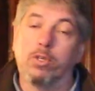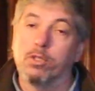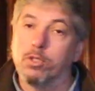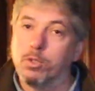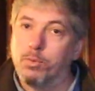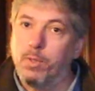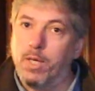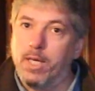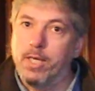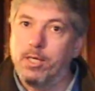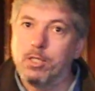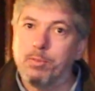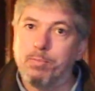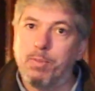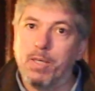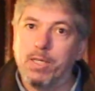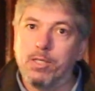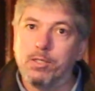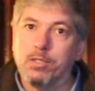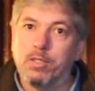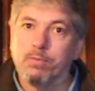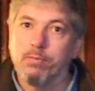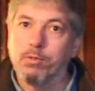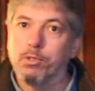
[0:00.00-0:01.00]
It's quite
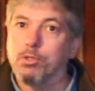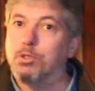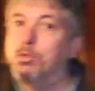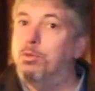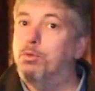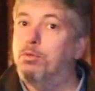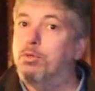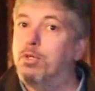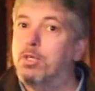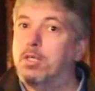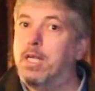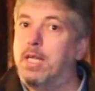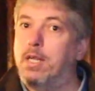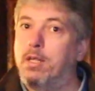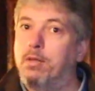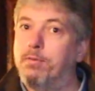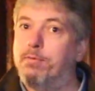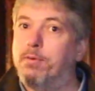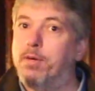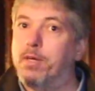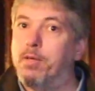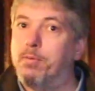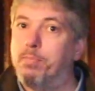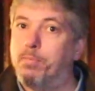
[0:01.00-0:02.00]
expensive. It's
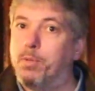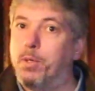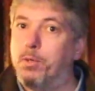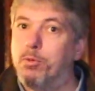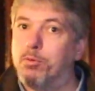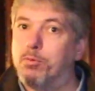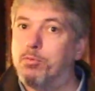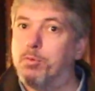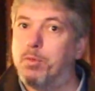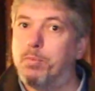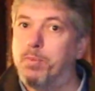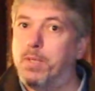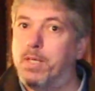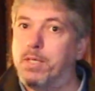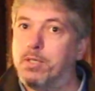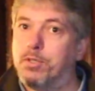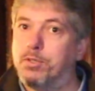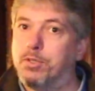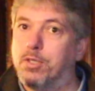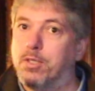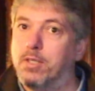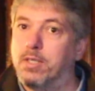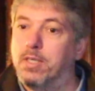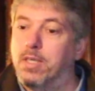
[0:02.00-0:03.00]
£295 per
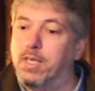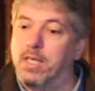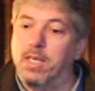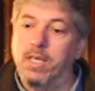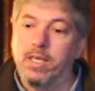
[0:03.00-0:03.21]
person.